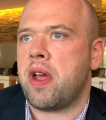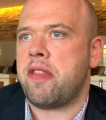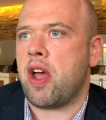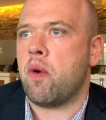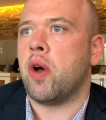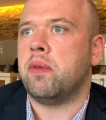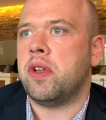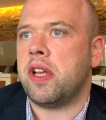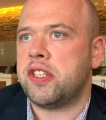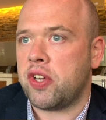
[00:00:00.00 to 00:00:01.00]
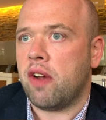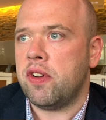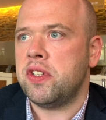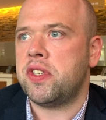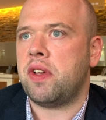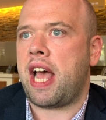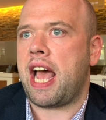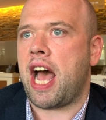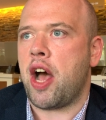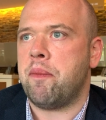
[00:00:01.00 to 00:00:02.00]
their own servers,
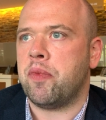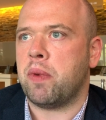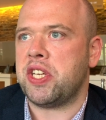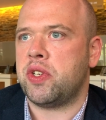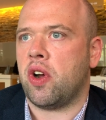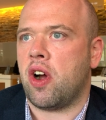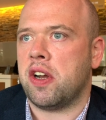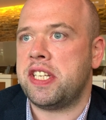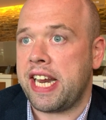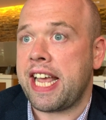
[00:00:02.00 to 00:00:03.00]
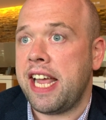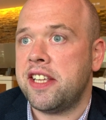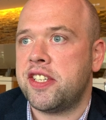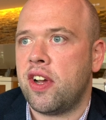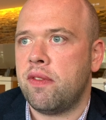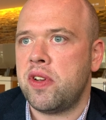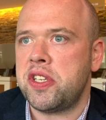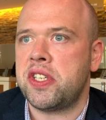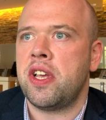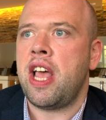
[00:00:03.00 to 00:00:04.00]
which are dedicated
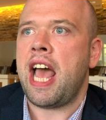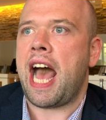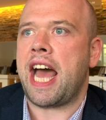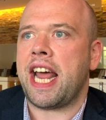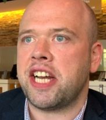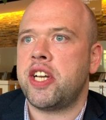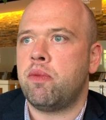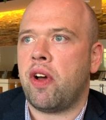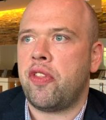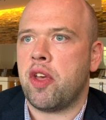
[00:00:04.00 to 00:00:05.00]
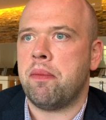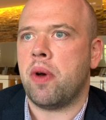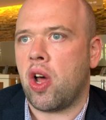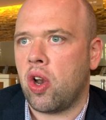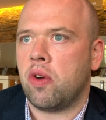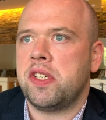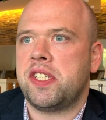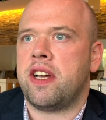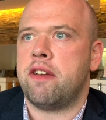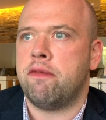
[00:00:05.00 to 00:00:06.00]
servers, and actually run them
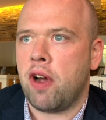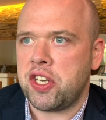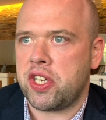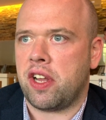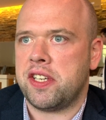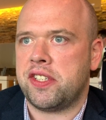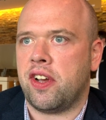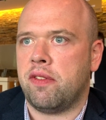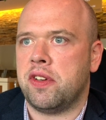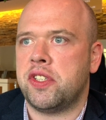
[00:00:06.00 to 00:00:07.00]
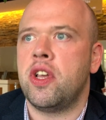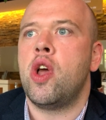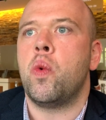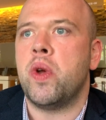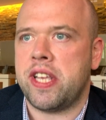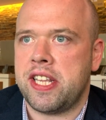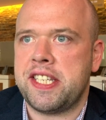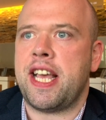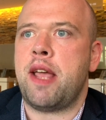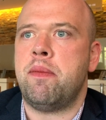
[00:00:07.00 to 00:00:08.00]
alongside virtualized servers within the
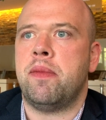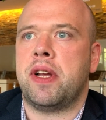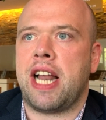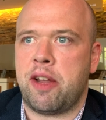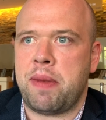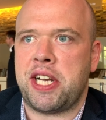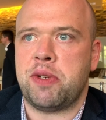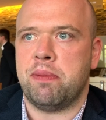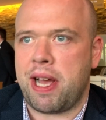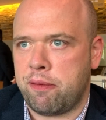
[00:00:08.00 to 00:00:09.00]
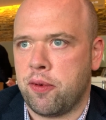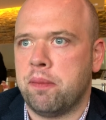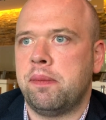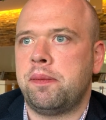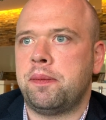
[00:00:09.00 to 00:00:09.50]
same cloud management platform.